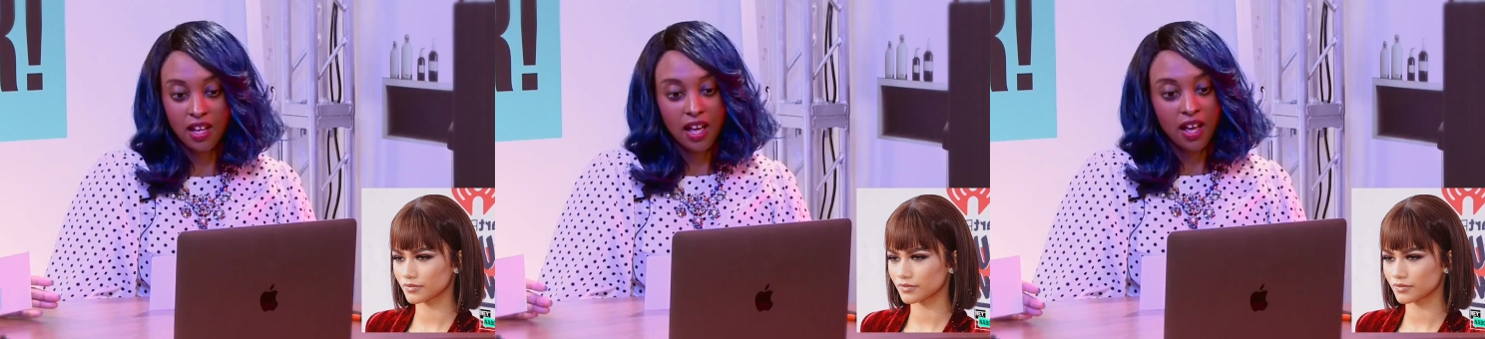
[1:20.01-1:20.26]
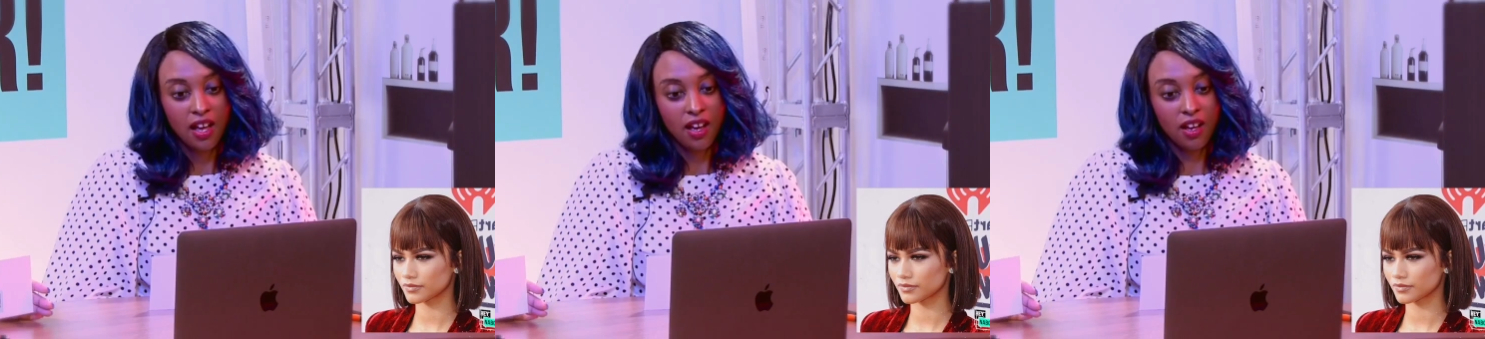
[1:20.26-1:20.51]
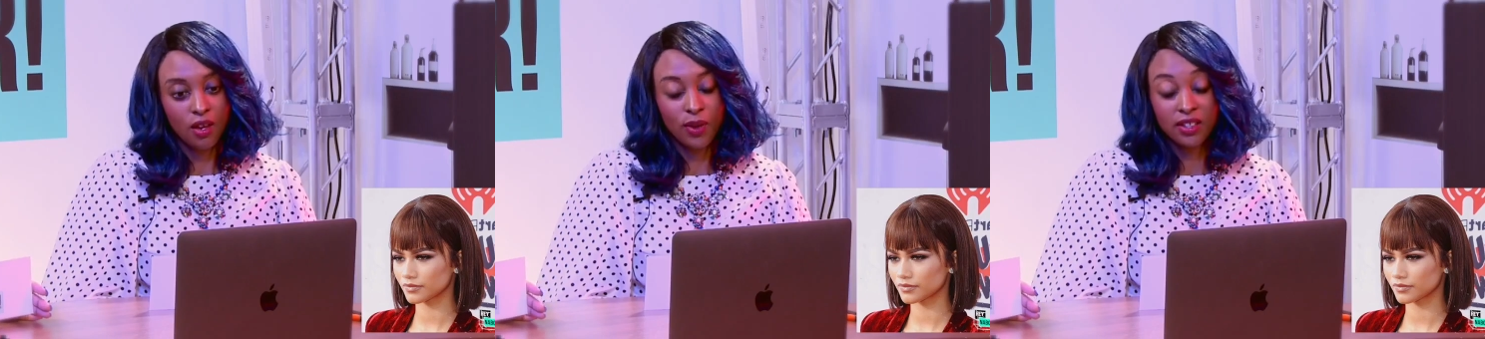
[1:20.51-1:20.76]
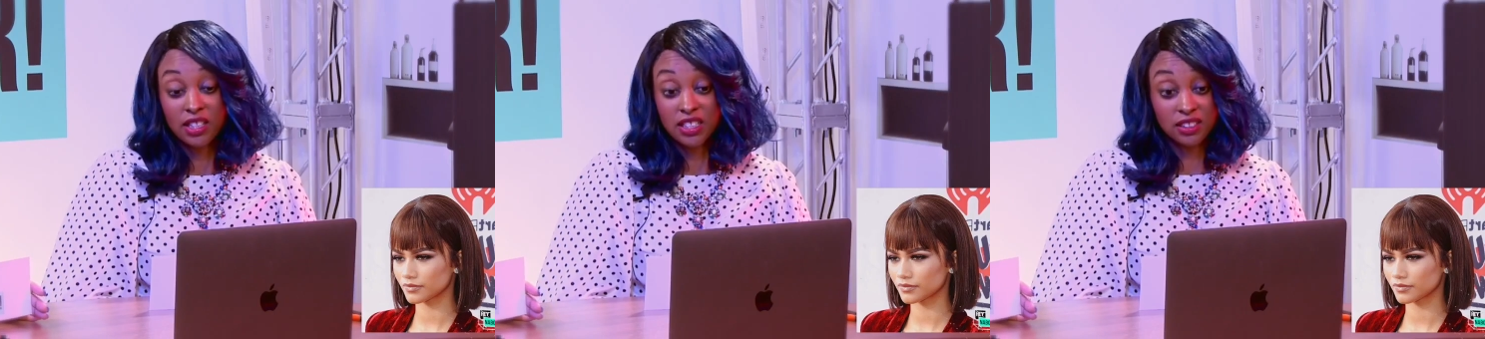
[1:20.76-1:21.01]
Speaker 1: about this?
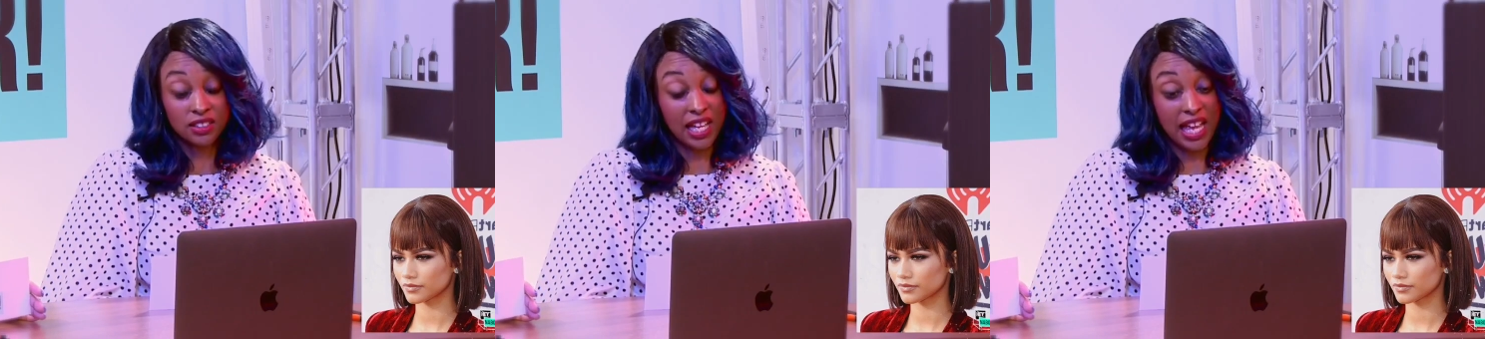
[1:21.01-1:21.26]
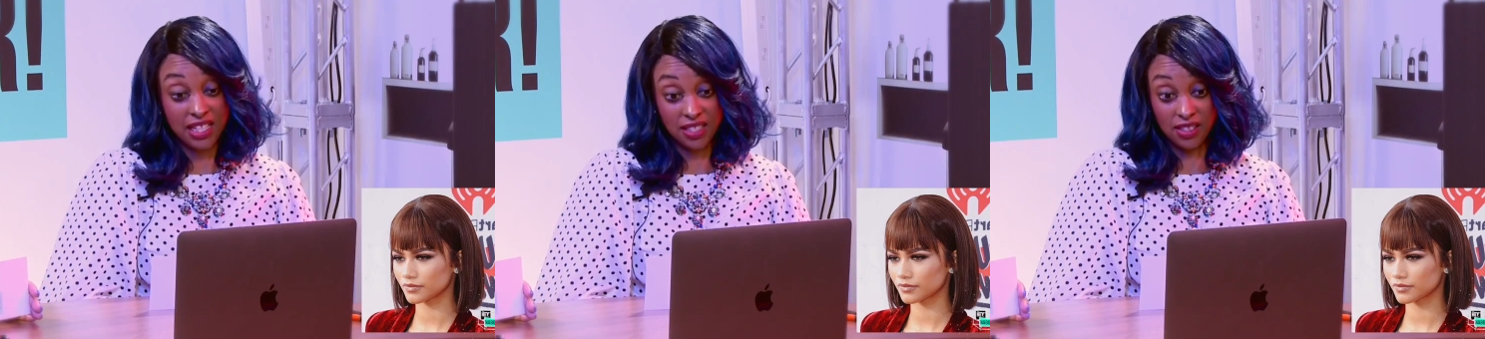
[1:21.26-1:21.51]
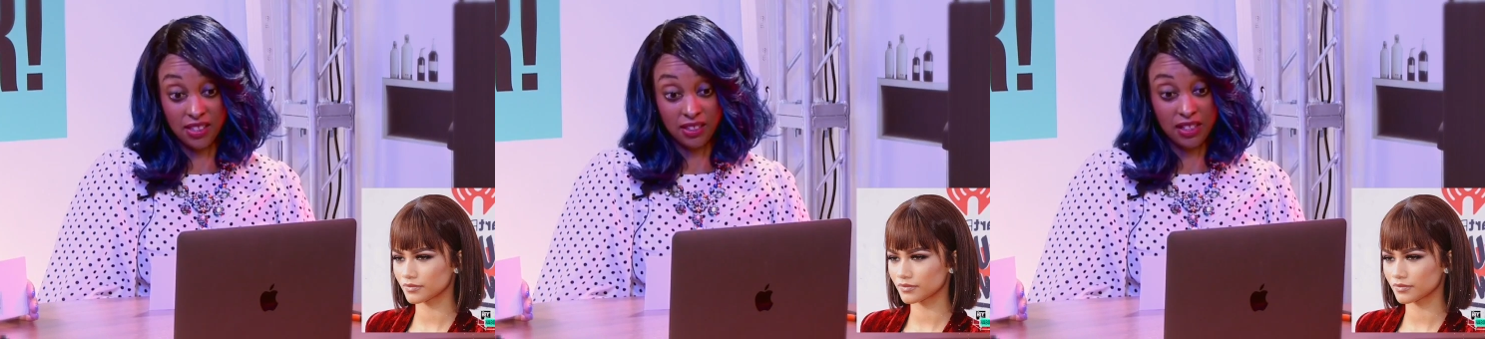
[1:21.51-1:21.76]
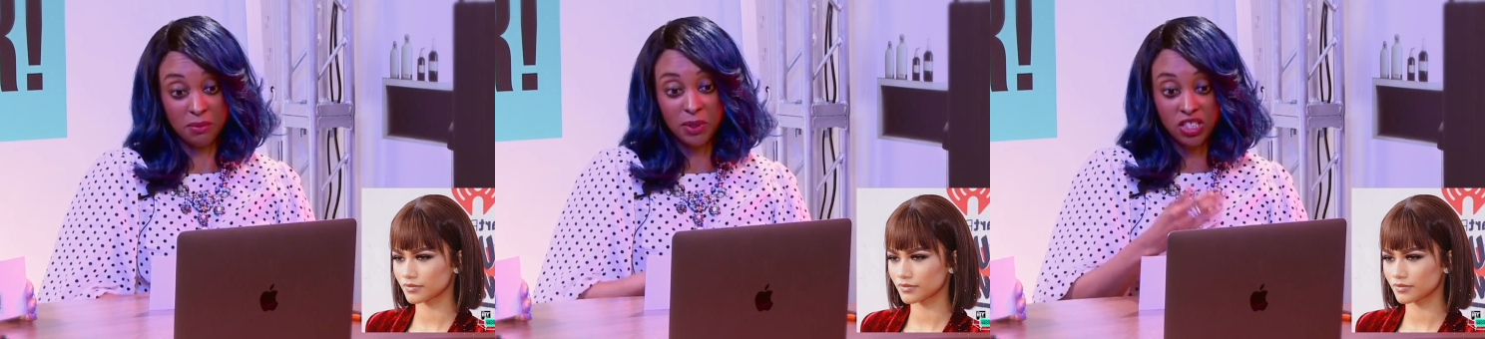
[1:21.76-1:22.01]
Oh, I think it's
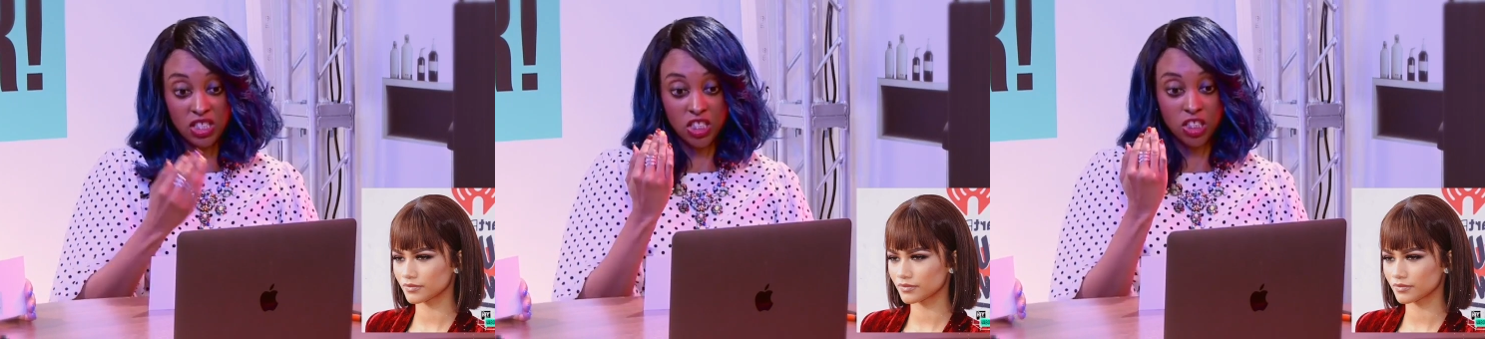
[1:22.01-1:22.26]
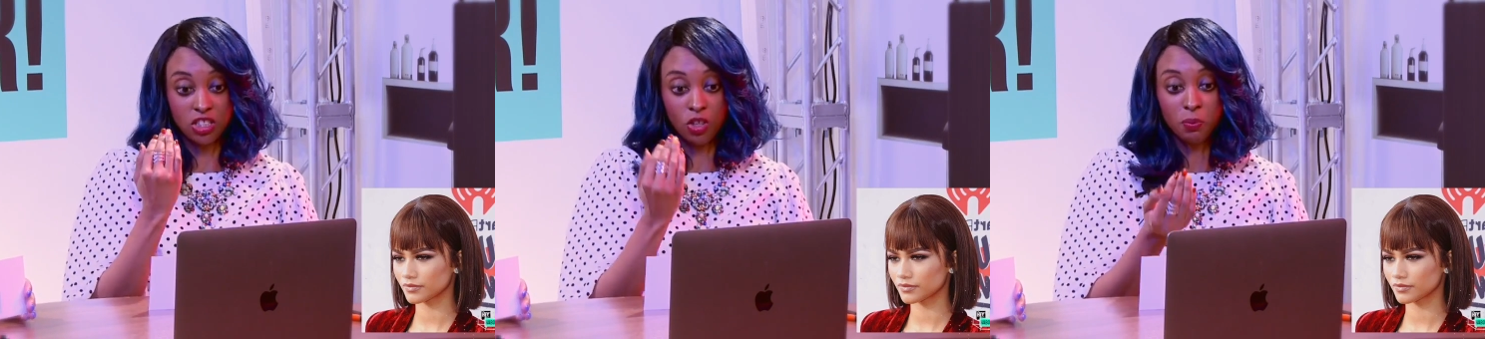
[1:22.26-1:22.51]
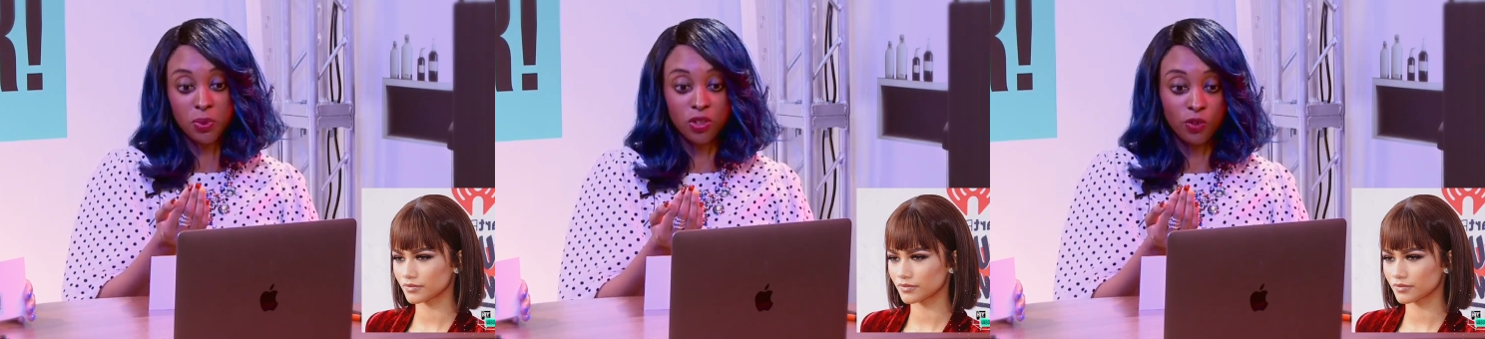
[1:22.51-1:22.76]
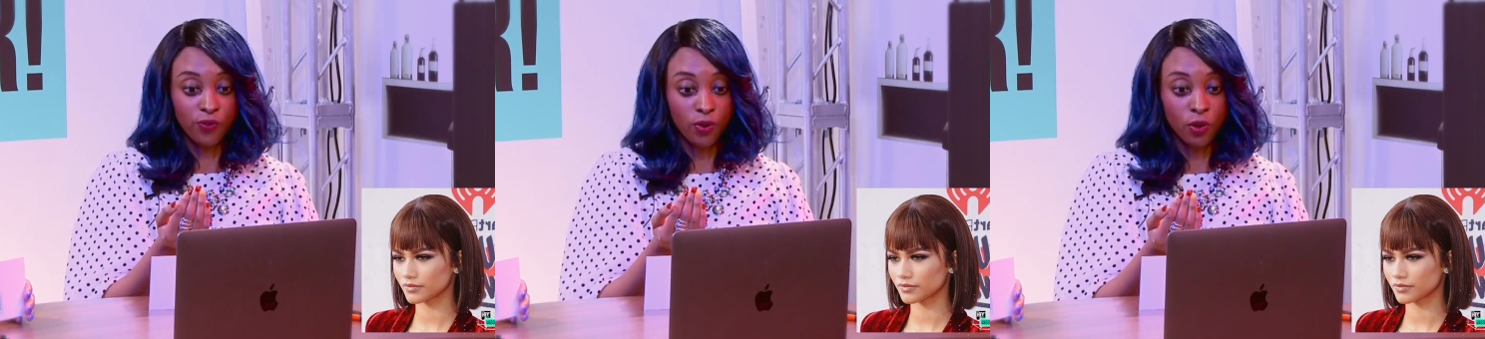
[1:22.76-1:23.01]
excellent. I mean, it's so
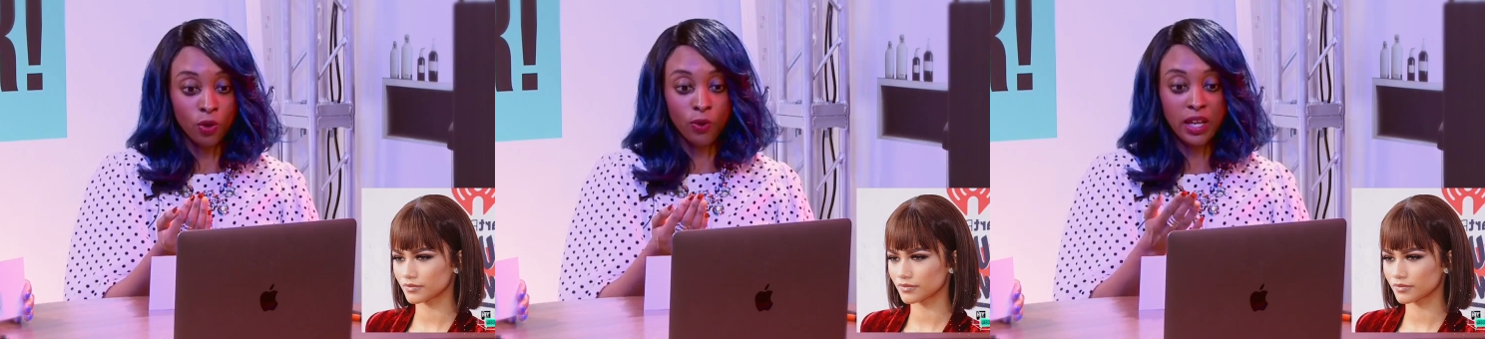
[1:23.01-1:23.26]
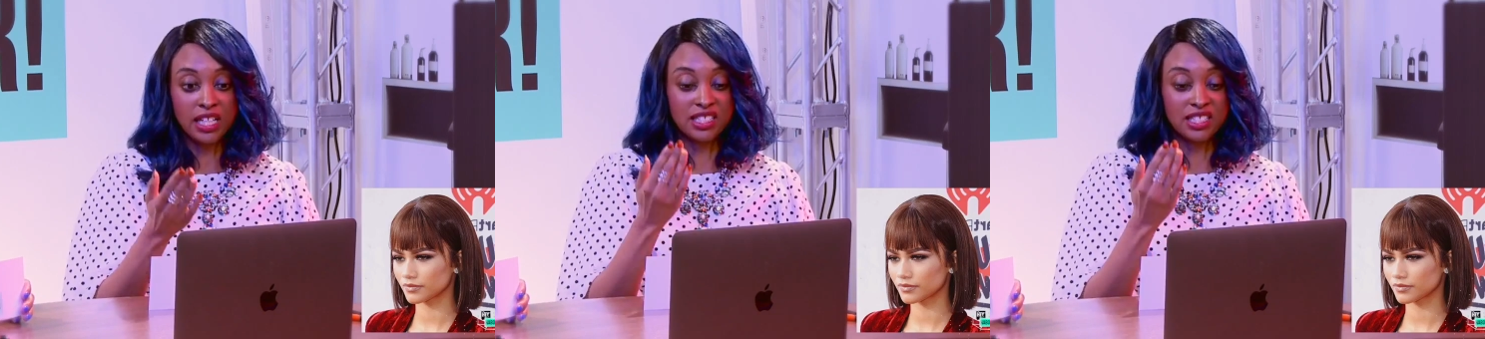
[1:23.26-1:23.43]
beautiful.